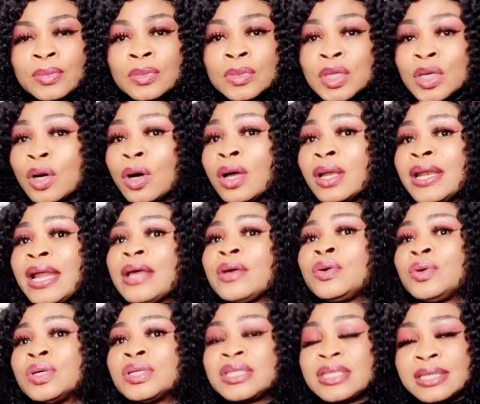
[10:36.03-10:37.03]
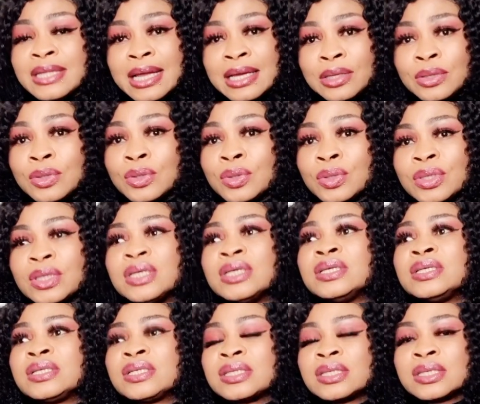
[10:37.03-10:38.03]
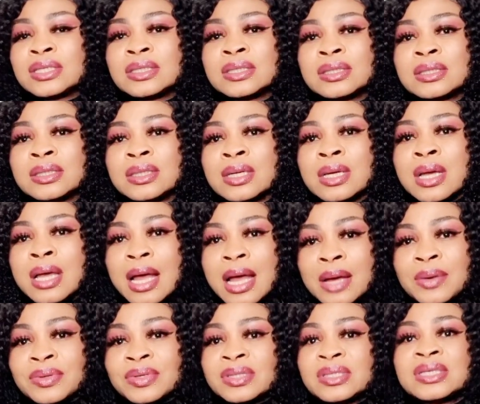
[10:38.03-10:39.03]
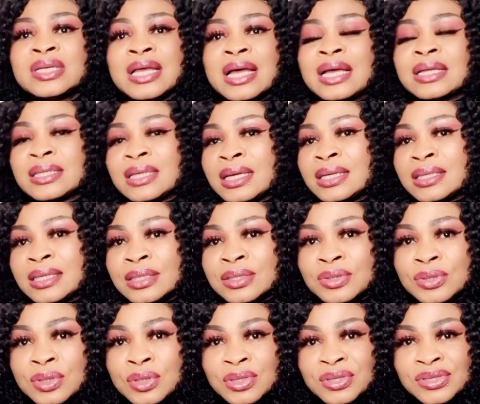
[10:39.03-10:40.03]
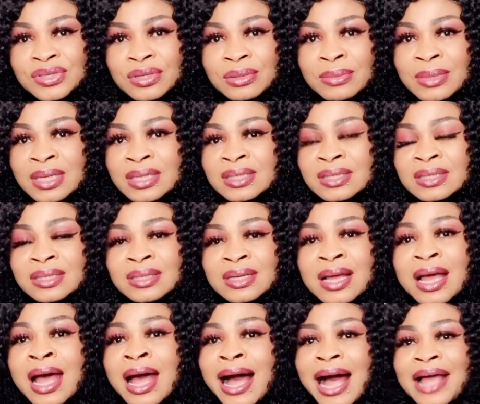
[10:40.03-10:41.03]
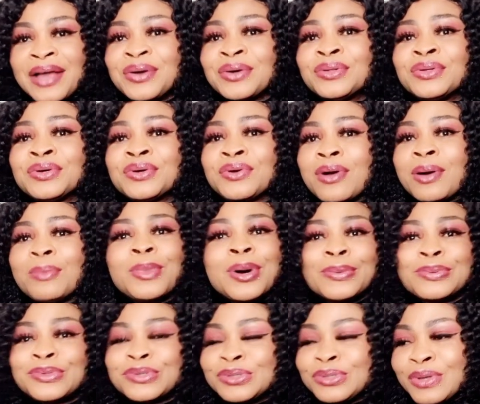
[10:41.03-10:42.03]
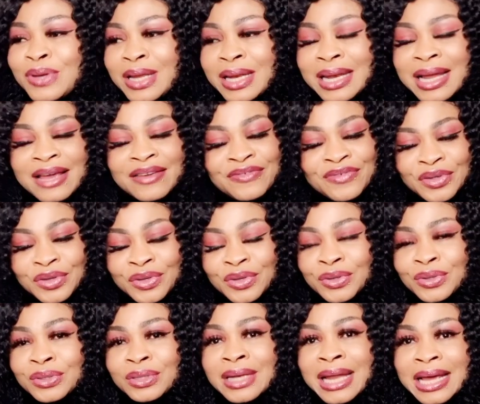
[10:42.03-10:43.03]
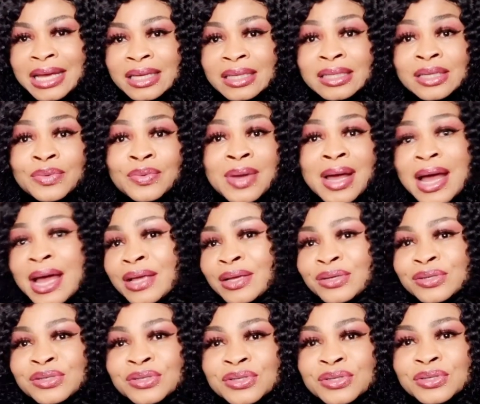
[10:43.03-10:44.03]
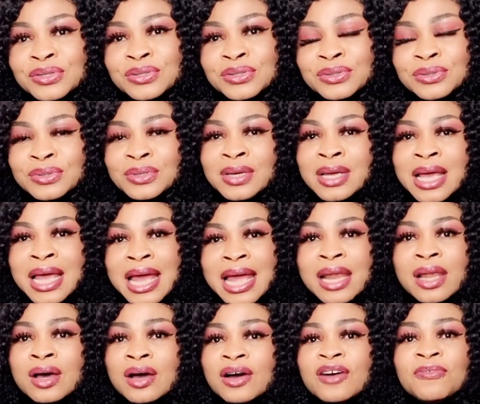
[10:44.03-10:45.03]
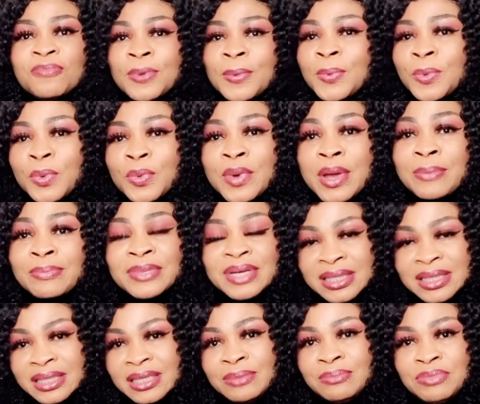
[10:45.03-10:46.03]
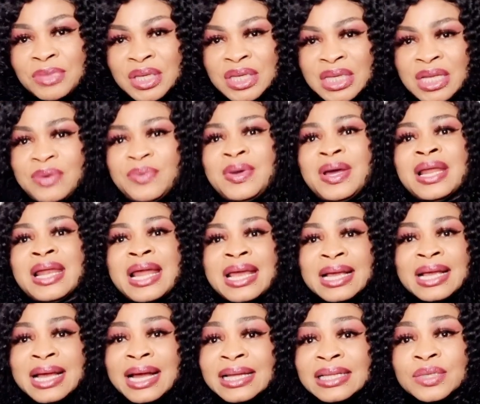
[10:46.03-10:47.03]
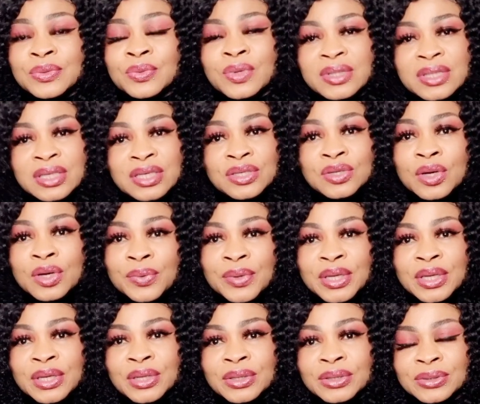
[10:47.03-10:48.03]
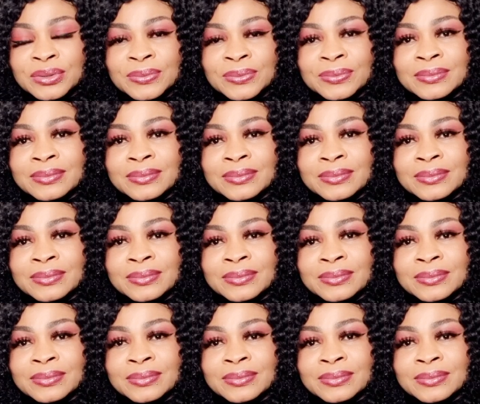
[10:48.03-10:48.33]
The only good thing I know is I was still attending to customers. I couldn't come up to do a live video like the way I used to. A lot of people were missing me. They were like, Candy, what is going on?